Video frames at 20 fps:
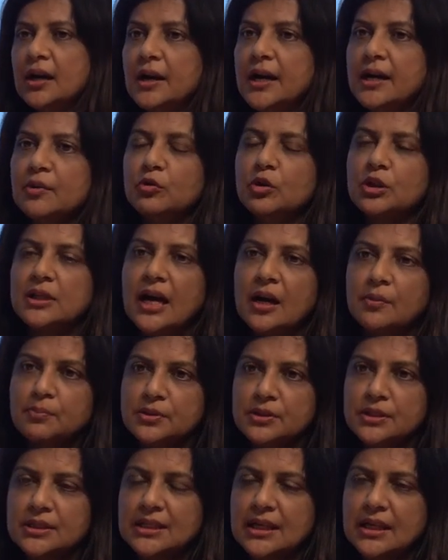And what
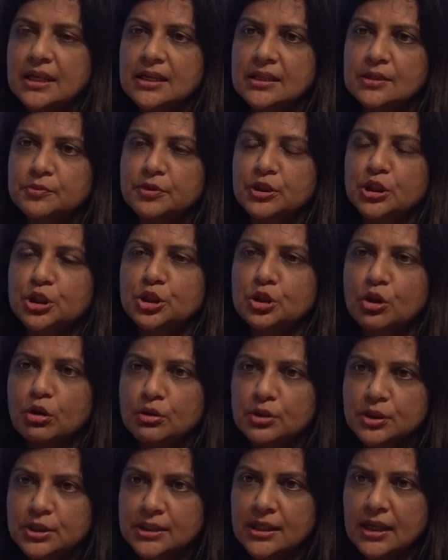happens is with the
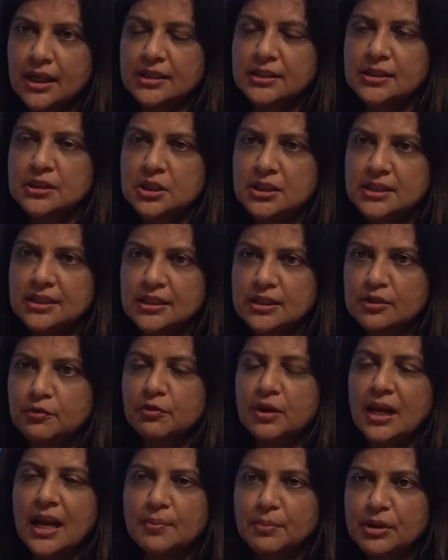shocks and stresses of
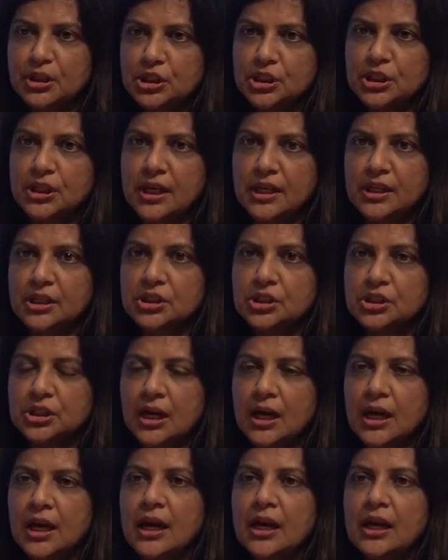climate change,
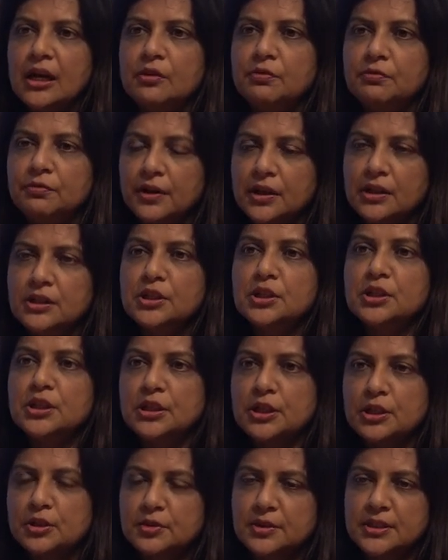it further
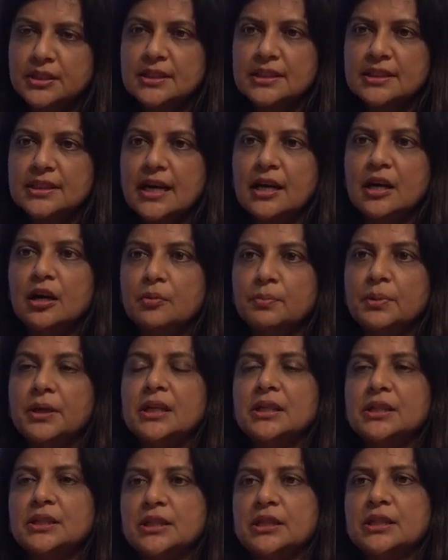reduces their
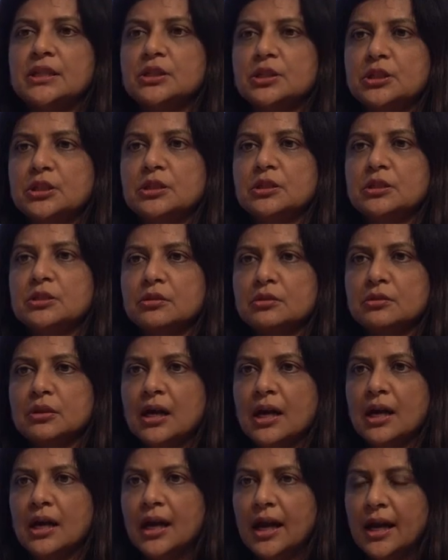ability to
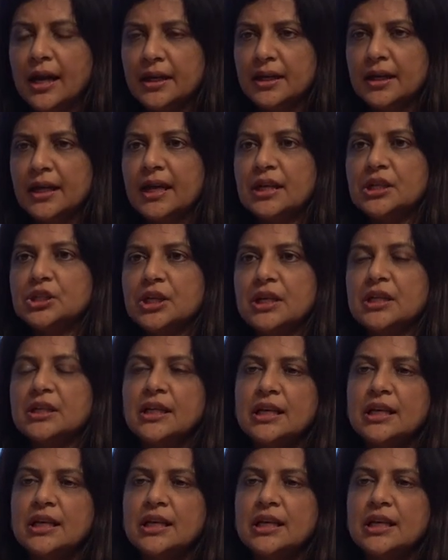engage in